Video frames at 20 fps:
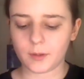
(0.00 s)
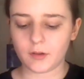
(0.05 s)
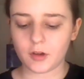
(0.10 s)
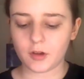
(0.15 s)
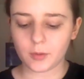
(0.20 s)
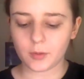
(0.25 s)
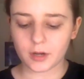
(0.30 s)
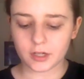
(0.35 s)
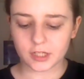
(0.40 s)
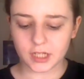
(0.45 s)

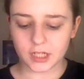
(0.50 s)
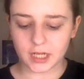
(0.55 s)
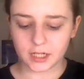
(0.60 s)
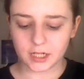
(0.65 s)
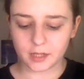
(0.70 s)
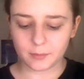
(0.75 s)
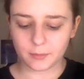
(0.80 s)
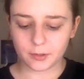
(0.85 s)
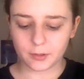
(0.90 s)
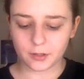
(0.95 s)
powder brush
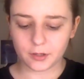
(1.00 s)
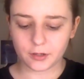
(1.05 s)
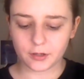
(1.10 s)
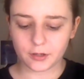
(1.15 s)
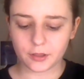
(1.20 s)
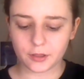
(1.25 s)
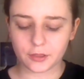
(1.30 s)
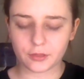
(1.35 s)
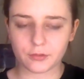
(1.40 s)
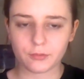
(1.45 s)
and
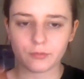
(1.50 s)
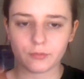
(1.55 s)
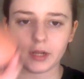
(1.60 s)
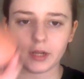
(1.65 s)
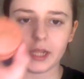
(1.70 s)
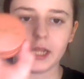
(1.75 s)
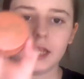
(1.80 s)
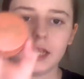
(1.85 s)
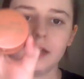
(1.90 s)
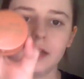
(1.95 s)

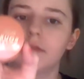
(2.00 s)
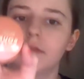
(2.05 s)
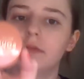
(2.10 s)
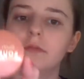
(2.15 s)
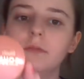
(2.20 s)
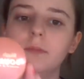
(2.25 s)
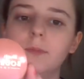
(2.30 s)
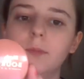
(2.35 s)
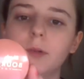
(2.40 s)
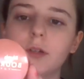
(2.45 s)
Bourjois
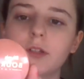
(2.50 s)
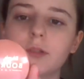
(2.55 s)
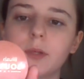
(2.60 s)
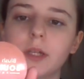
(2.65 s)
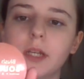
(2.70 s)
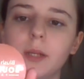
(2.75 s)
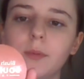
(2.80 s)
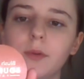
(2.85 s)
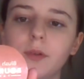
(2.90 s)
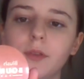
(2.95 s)

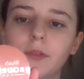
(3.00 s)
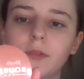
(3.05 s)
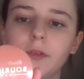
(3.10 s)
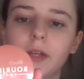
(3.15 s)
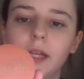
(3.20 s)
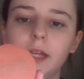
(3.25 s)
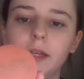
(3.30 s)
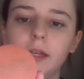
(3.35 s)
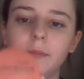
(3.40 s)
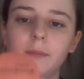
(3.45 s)
number
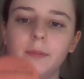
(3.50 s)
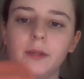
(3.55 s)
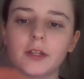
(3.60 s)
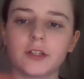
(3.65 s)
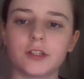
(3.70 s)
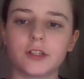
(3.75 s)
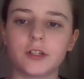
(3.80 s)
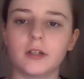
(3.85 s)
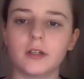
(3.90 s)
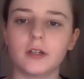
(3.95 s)
3
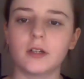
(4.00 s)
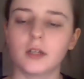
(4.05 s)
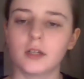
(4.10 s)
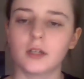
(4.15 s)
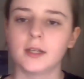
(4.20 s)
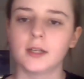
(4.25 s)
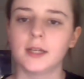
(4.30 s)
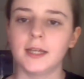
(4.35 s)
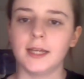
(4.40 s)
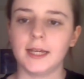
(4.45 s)
blusher.
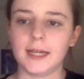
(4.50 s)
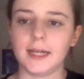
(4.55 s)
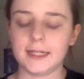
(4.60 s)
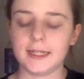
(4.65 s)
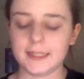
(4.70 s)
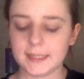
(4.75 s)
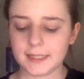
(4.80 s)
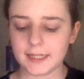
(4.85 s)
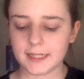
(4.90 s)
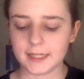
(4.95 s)

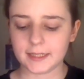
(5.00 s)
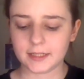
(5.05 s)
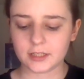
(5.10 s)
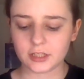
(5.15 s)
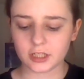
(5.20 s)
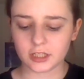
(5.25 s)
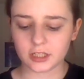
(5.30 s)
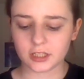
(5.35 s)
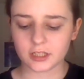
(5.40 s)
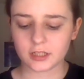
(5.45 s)
And it's
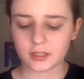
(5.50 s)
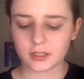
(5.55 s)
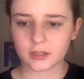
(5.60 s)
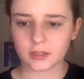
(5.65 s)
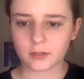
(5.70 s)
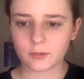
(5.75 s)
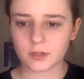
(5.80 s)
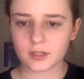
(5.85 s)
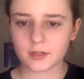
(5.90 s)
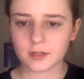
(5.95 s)
just,
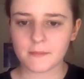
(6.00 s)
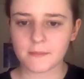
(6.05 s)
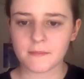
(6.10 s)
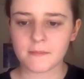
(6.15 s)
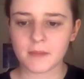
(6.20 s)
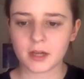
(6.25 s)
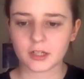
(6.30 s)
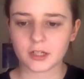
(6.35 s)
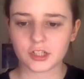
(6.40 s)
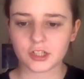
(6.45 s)
there wasn't
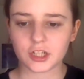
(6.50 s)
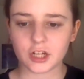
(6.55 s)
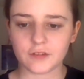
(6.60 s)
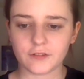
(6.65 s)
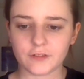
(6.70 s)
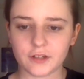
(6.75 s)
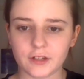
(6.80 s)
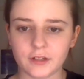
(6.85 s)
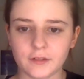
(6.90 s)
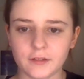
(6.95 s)
much
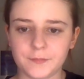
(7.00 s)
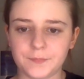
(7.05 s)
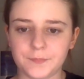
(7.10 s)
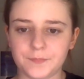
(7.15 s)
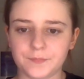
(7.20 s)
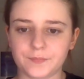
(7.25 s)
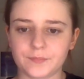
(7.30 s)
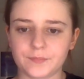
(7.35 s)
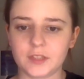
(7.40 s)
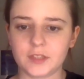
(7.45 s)
of a
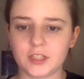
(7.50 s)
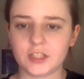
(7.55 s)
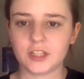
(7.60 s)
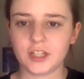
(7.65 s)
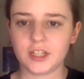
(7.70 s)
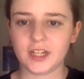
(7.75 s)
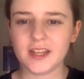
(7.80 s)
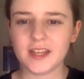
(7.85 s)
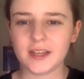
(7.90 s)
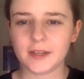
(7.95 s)

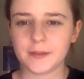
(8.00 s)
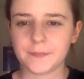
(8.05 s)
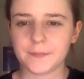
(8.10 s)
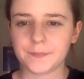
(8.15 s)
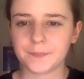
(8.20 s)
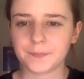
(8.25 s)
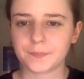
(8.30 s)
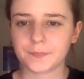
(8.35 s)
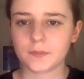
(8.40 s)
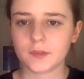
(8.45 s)
cheek
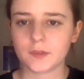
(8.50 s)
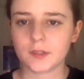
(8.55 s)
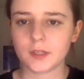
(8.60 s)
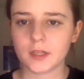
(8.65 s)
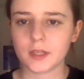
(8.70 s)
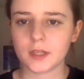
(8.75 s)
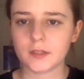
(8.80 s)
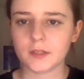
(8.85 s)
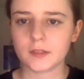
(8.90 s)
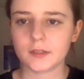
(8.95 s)
to
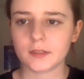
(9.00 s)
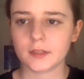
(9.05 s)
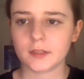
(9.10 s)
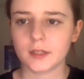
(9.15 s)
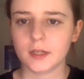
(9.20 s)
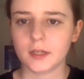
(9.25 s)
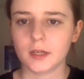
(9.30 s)
this,